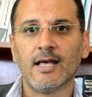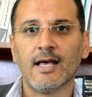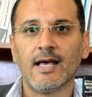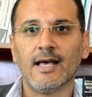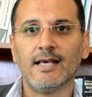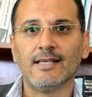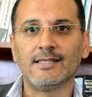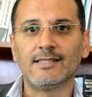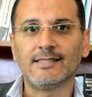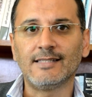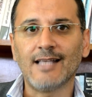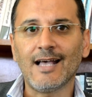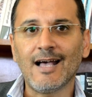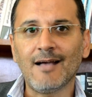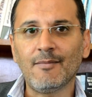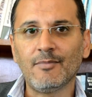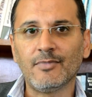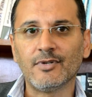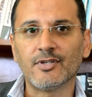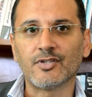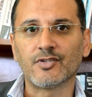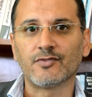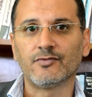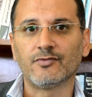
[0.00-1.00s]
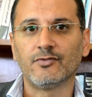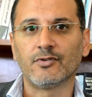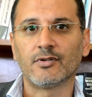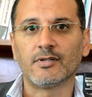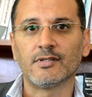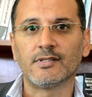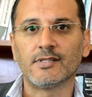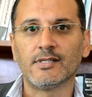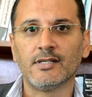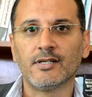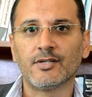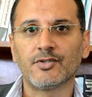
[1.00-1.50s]
establish for
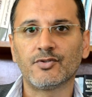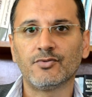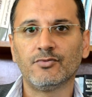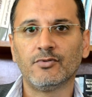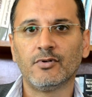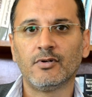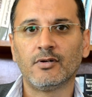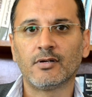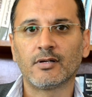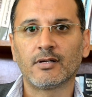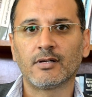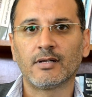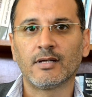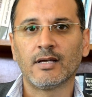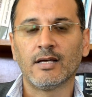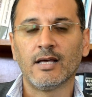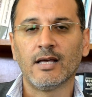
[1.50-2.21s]
research work